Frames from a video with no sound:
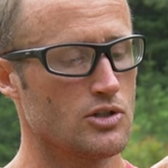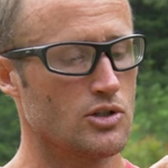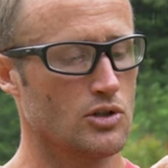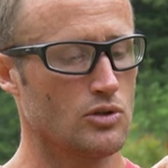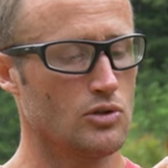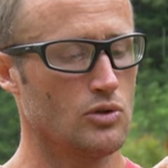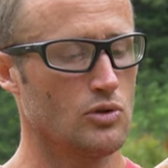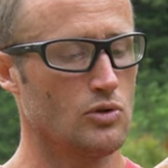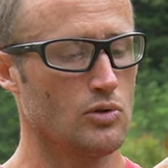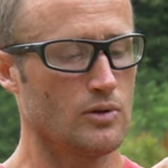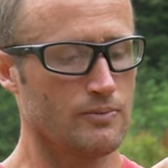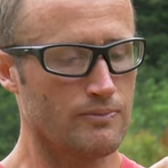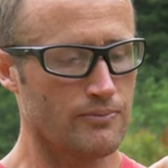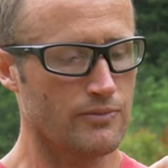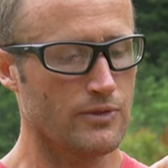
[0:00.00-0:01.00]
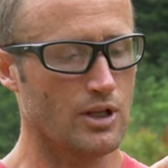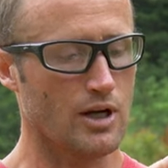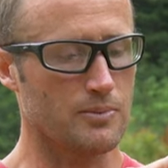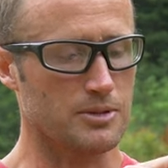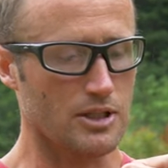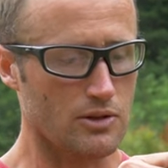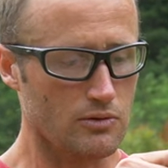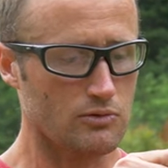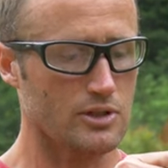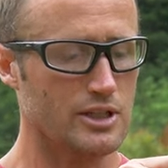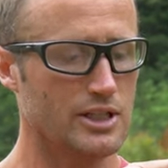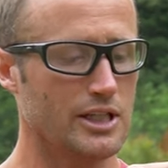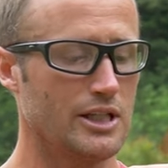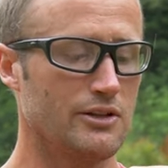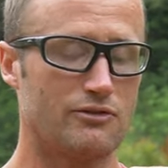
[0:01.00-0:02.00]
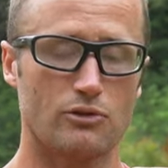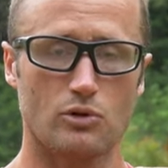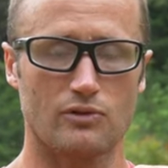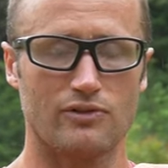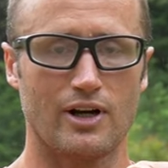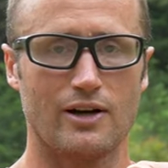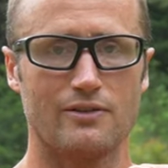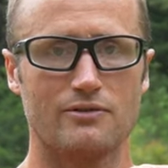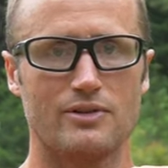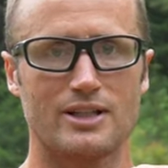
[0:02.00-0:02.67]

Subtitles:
to up to 3, 4, 5,